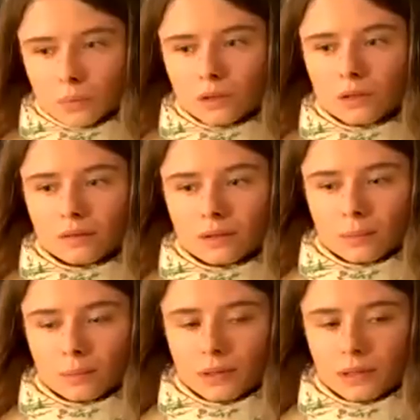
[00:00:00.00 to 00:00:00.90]
That doesn't
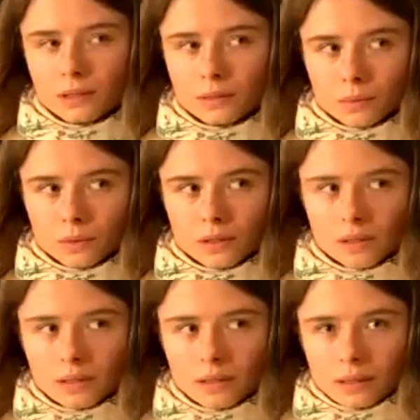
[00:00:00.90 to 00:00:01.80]
mean that something has
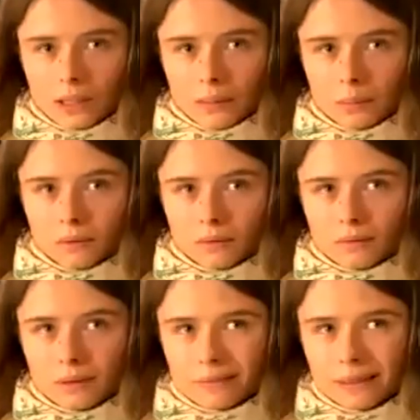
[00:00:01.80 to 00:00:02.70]
to happen tomorrow,
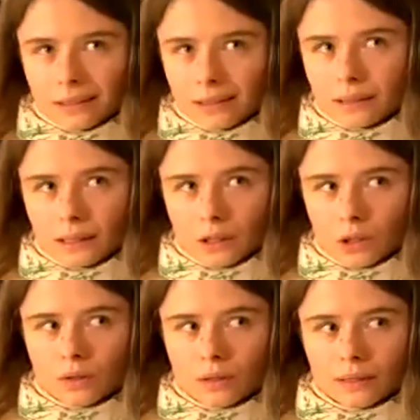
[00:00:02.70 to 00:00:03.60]
but
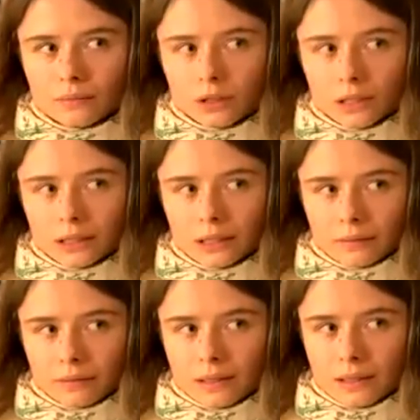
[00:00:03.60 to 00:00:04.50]
we just don't know at
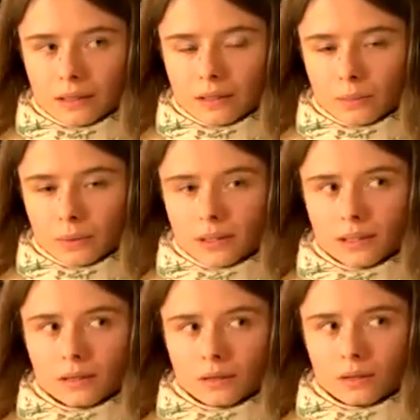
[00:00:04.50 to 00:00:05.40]
the moment what's going to
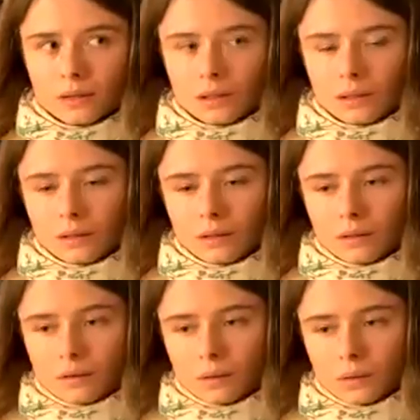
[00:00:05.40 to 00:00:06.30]
happen.
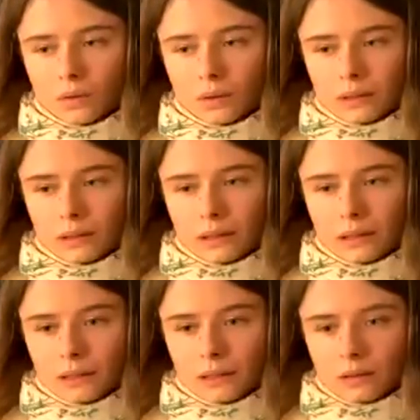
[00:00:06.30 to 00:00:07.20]

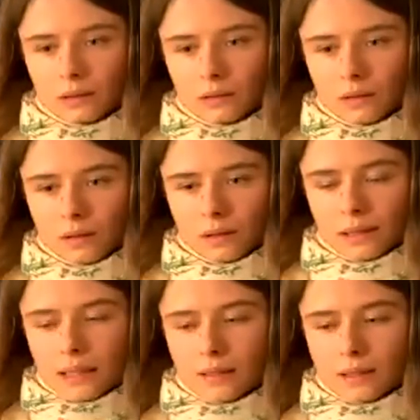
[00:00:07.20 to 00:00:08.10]
And
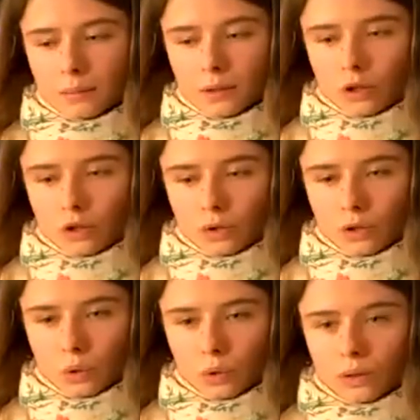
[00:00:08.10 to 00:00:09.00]
the strange
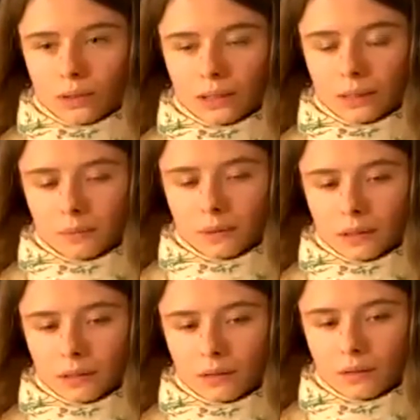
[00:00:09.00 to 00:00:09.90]
structures
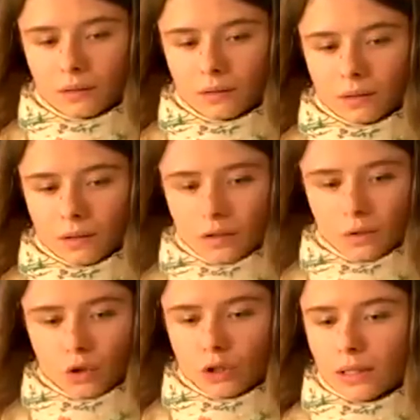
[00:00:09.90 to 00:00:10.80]
have
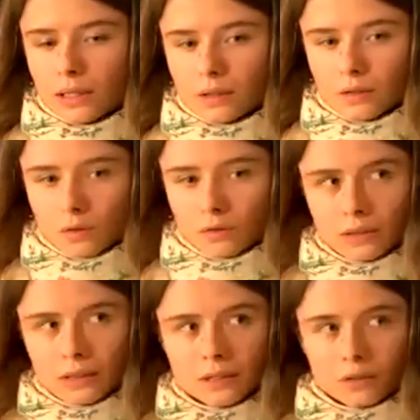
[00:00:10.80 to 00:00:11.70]
so many new
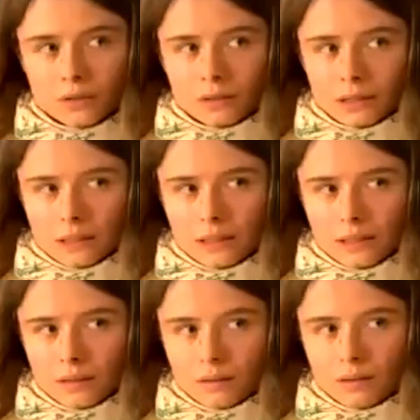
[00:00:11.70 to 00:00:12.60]
ideas so
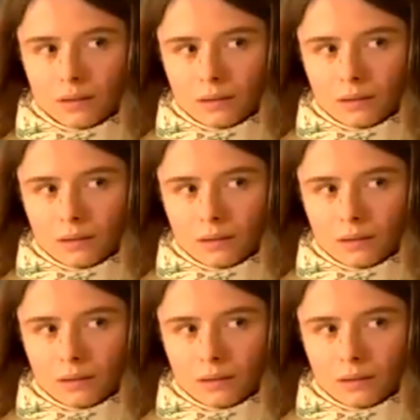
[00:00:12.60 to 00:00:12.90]
quickly